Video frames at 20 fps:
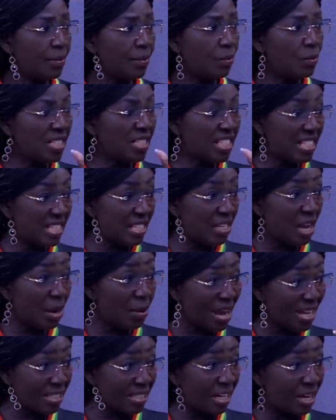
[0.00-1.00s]
We see
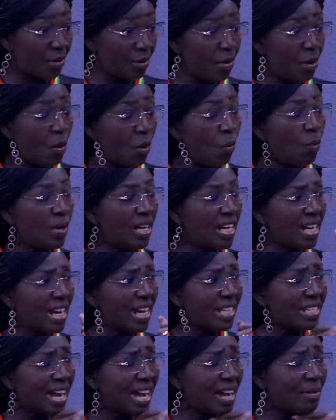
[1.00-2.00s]
you as now. See, and then
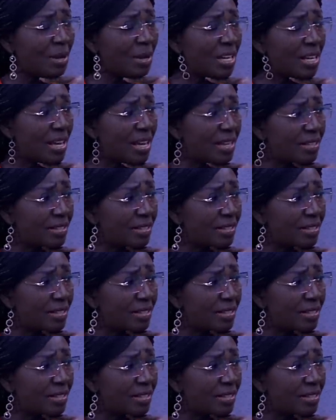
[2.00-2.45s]
how many years?